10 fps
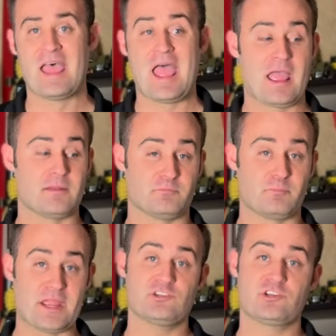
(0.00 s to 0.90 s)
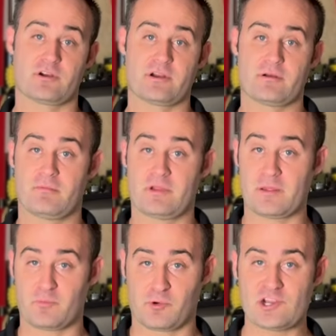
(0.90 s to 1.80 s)
and base your
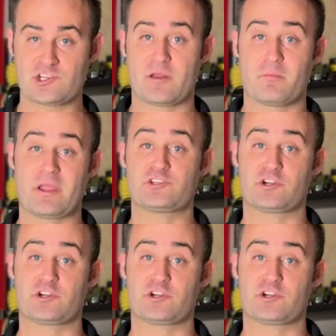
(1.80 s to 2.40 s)
impression and base